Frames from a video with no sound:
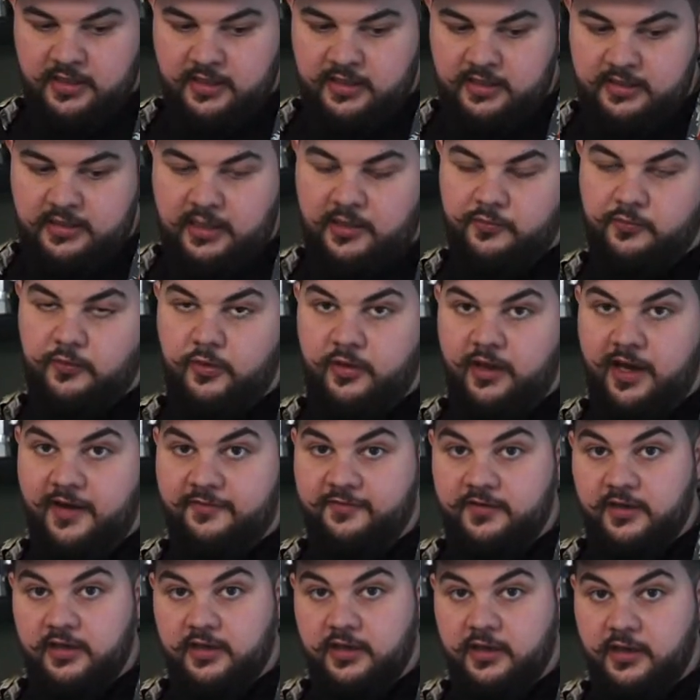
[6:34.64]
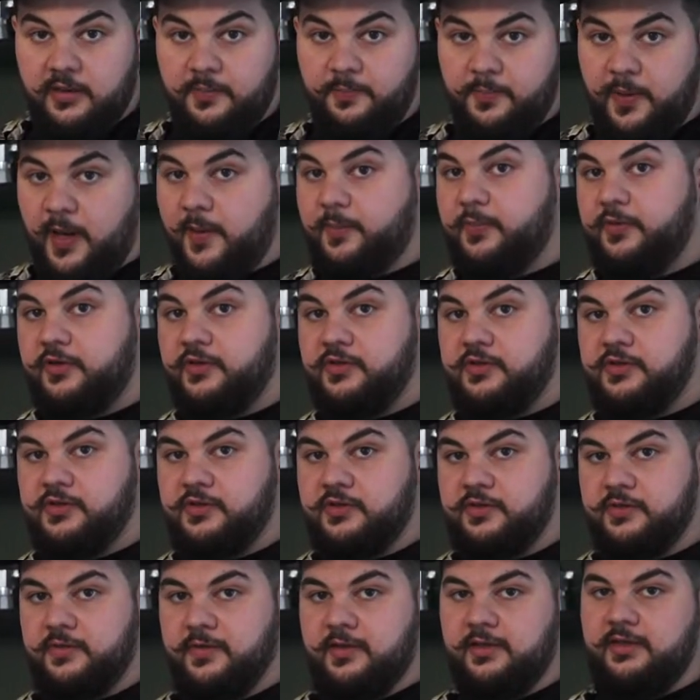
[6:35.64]
then we'll have the
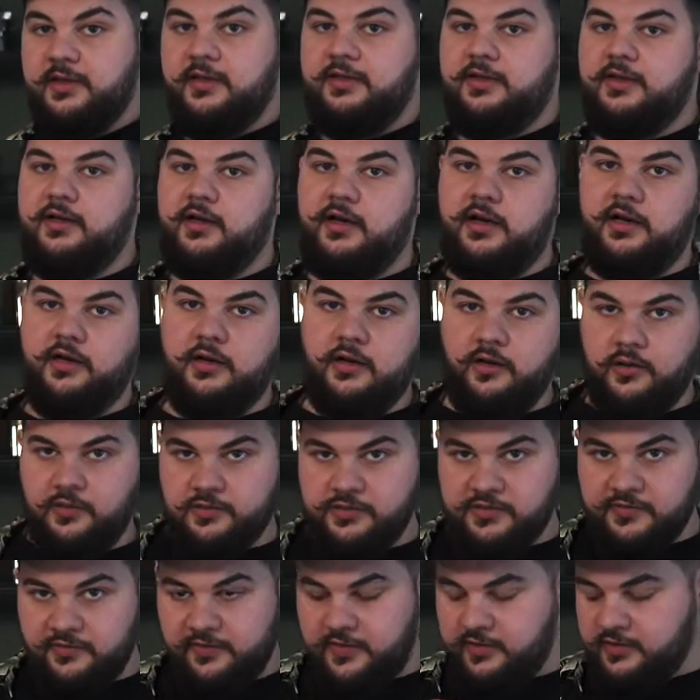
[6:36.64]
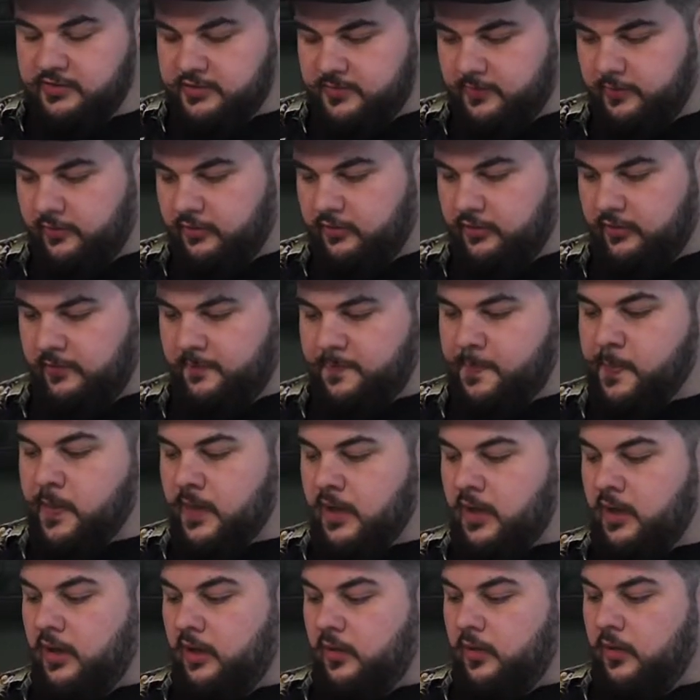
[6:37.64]
peppers that are also very smooth.
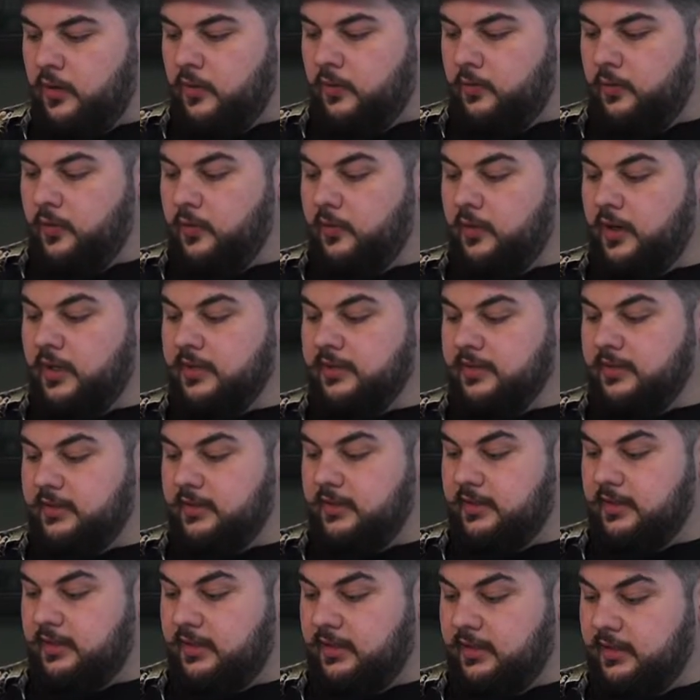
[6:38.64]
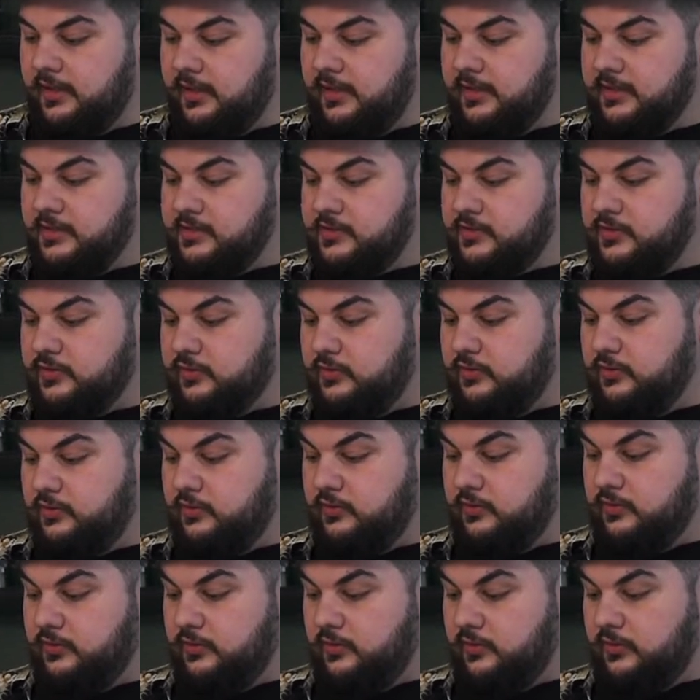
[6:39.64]
We want the leeks
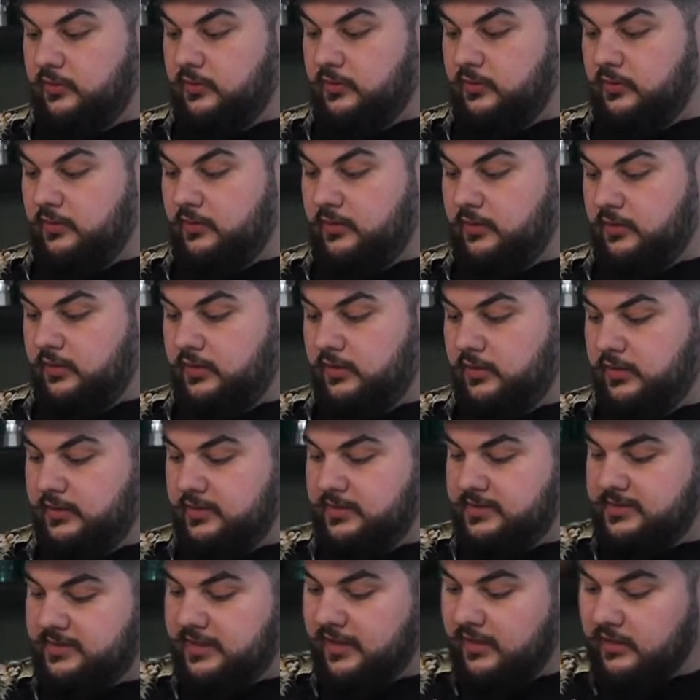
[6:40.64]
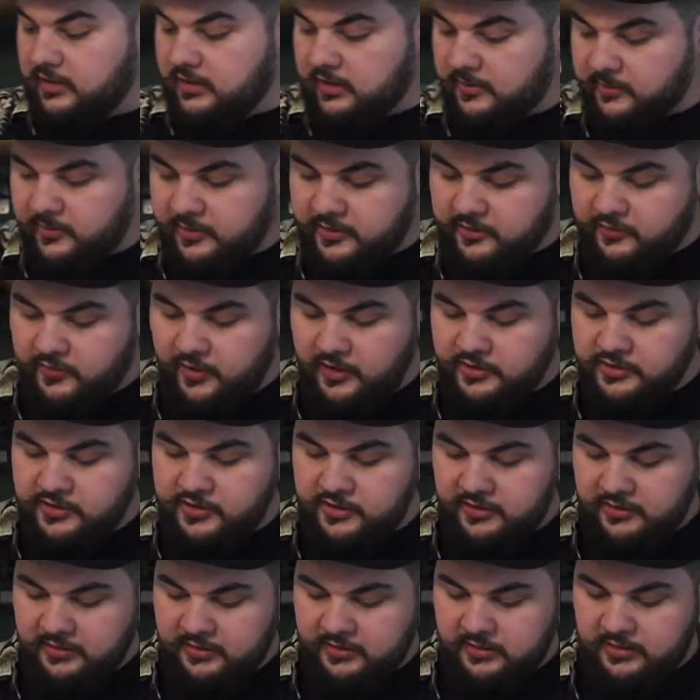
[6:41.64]
to stay a little bit
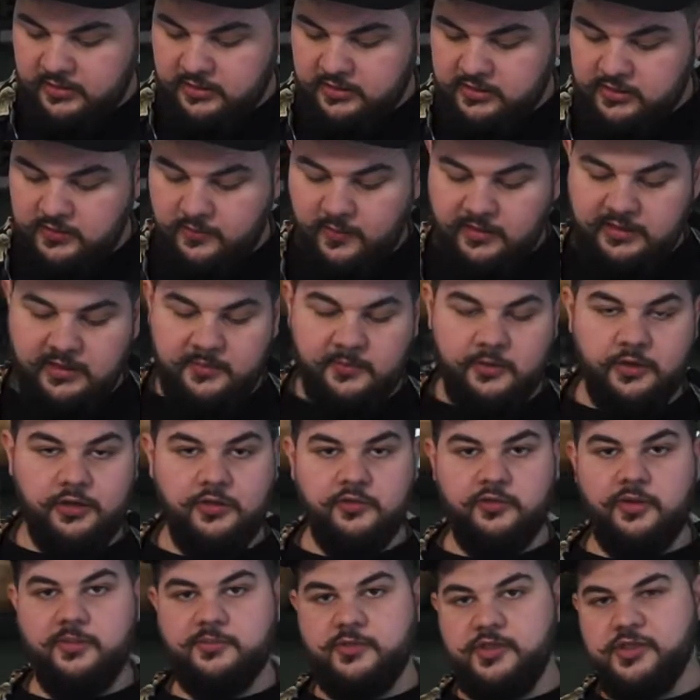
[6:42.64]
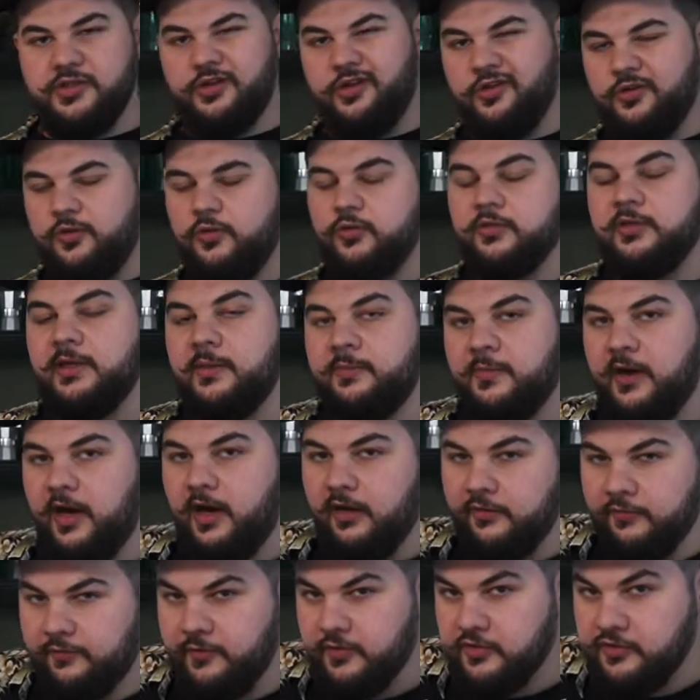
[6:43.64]
crunchy. So what I'm gonna do, I'm just gonna cook them
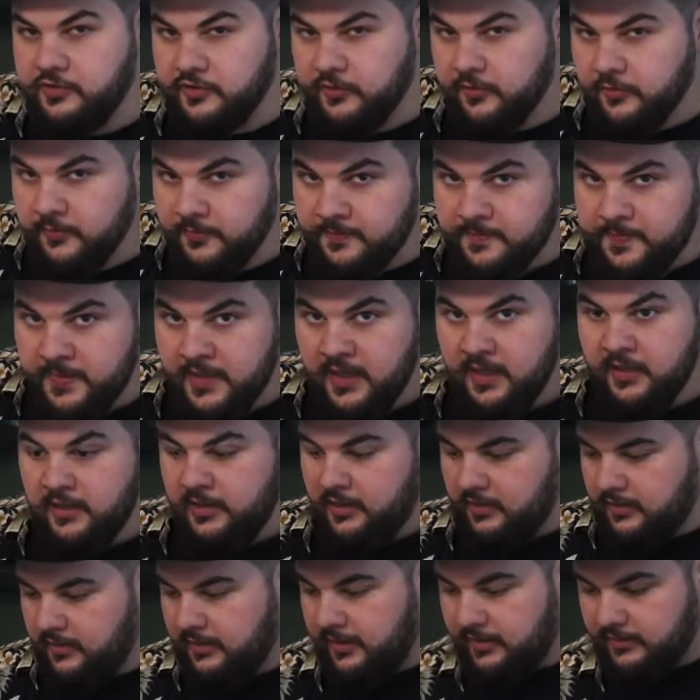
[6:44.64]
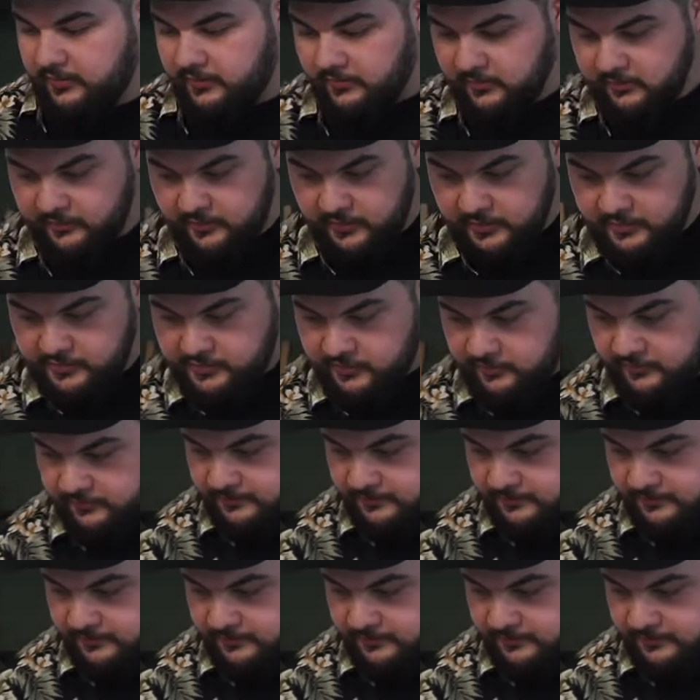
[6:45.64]
halfway through, not all the way through.